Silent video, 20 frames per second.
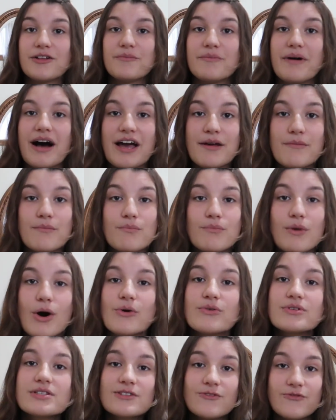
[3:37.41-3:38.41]
my
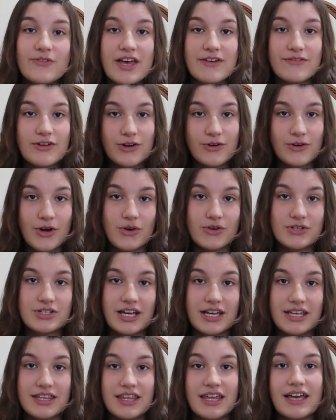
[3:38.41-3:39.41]
most favorite
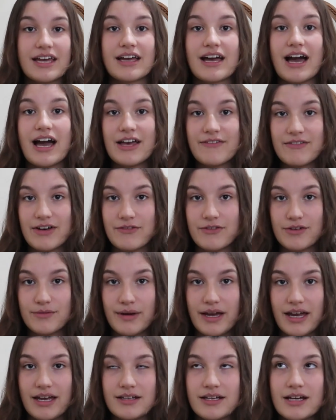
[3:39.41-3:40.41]
crochet thing I've ever
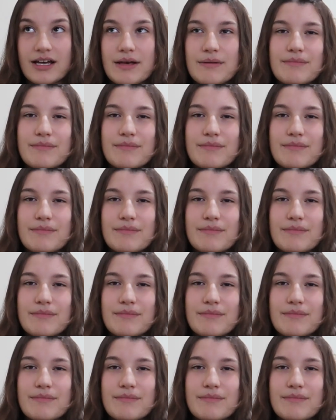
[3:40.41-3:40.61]
made.